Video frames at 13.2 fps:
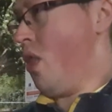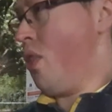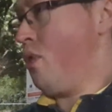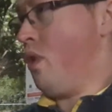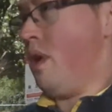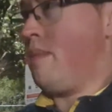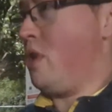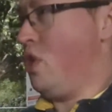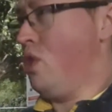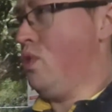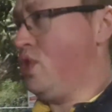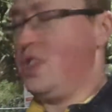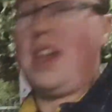throughout the
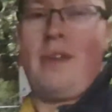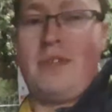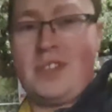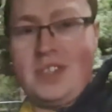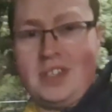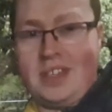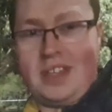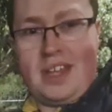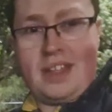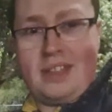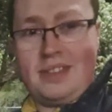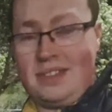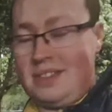whole shift,
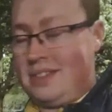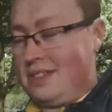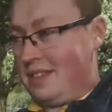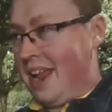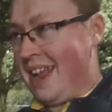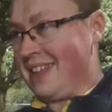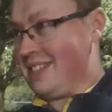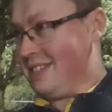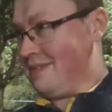like